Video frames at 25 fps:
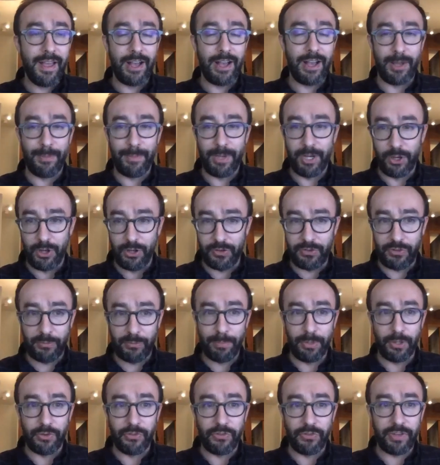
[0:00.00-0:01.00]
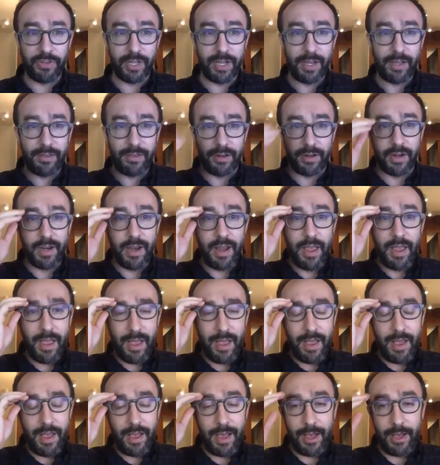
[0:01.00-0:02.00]
um, it all just builds together
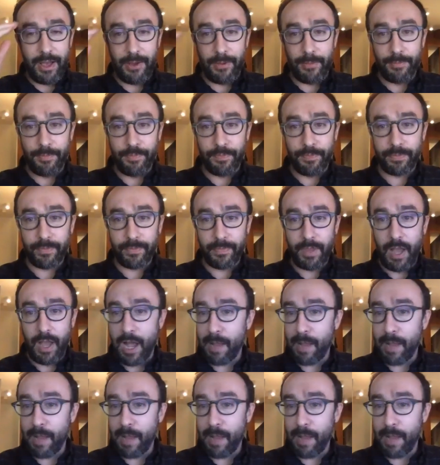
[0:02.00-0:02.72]
um,